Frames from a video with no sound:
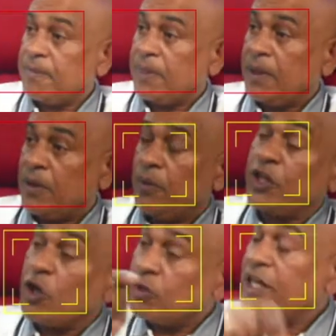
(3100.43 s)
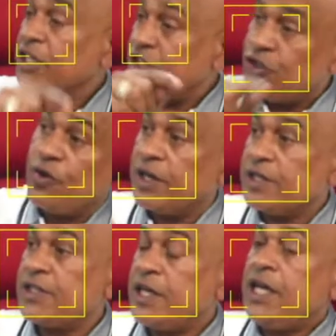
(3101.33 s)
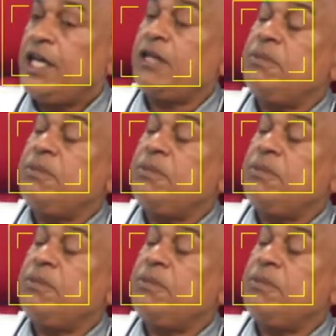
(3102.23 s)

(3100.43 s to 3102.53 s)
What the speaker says: without an insurance, it means